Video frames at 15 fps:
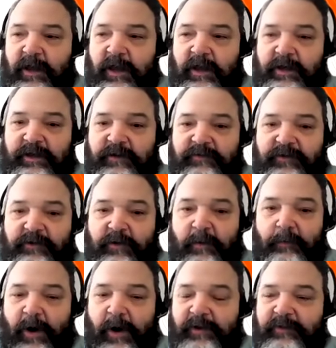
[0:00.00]
It gives you a
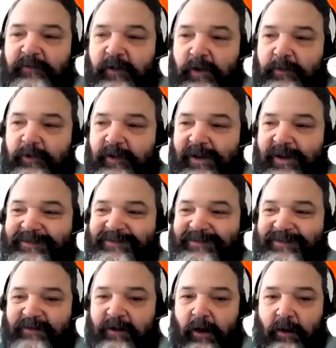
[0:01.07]
bot developer
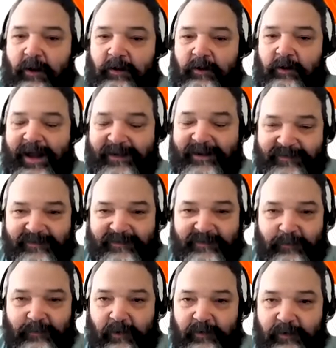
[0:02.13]
license and all access
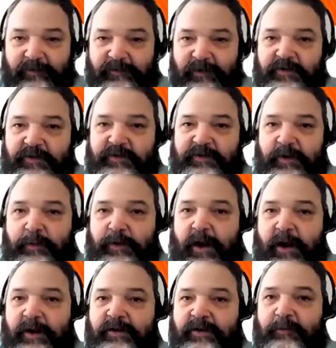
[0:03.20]
to all the features of the
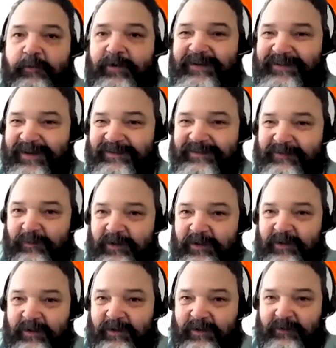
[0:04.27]
product that we test
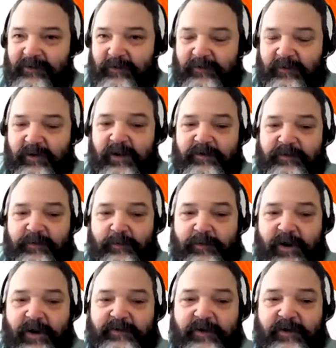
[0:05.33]
within the certification
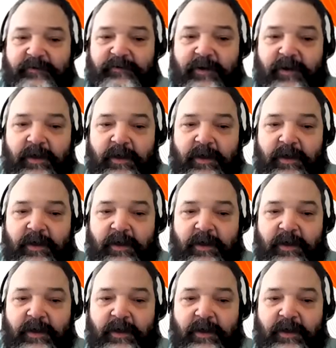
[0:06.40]
process.